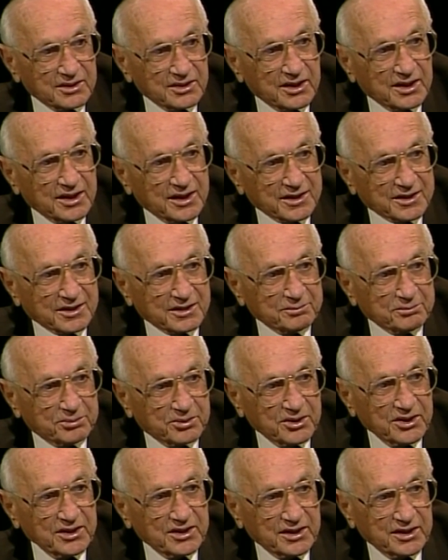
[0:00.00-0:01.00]
They had
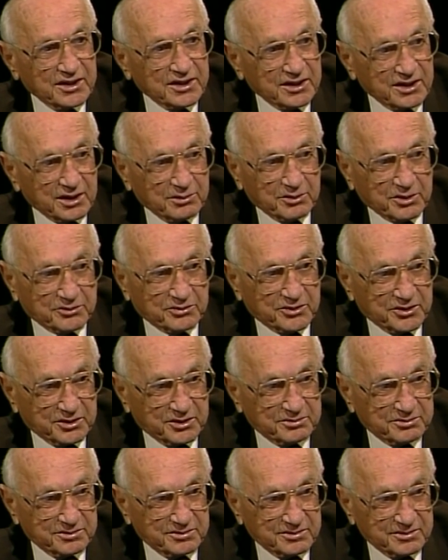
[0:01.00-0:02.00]
complete economic
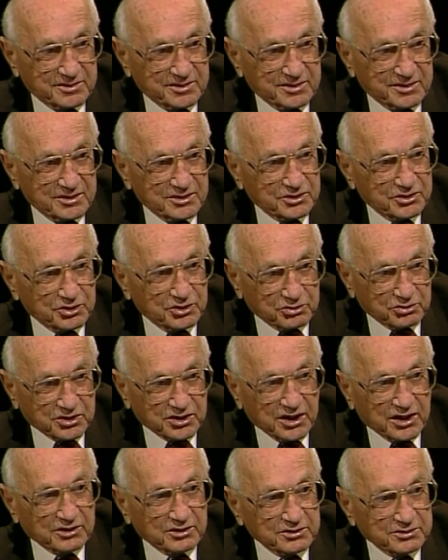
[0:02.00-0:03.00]
freedom. No
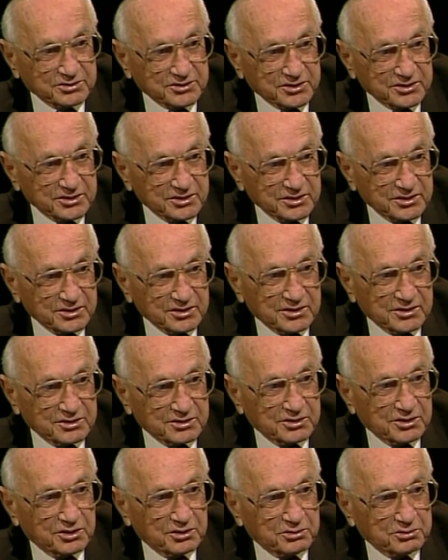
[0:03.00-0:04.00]
tariffs,
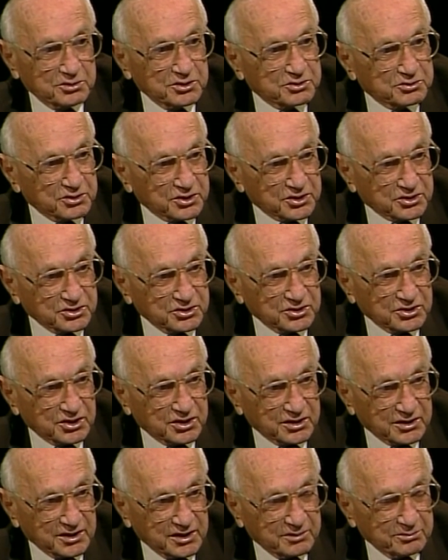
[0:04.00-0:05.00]
no restrictions
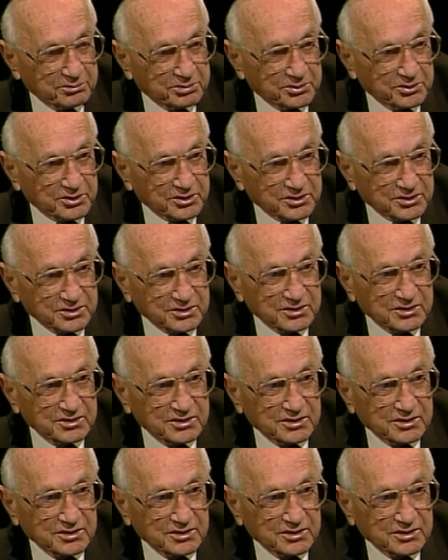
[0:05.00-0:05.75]
on imports.